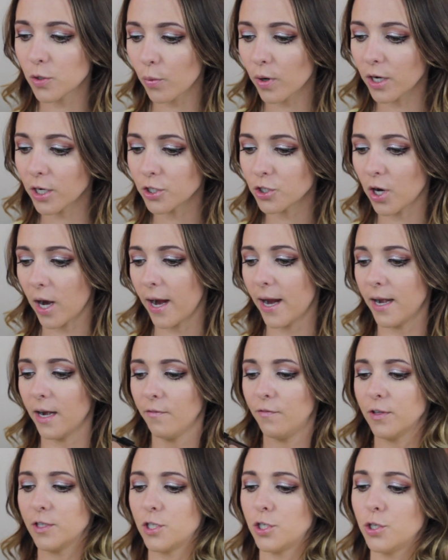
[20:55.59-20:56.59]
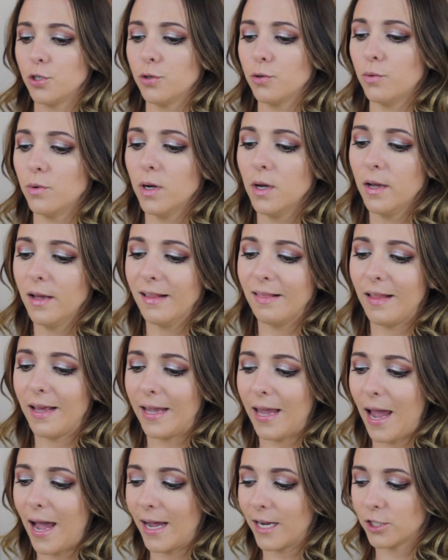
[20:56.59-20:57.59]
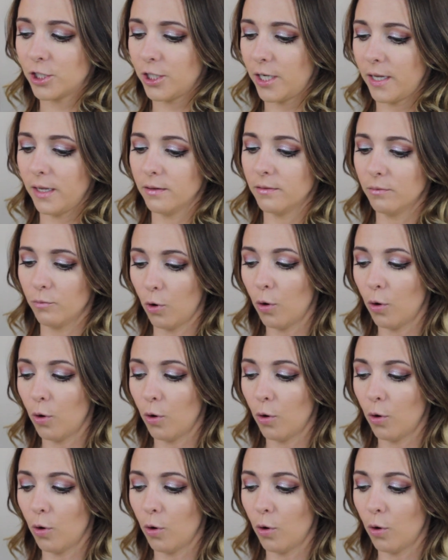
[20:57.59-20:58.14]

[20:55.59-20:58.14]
So we're going to try it. If it's too, like, ashy,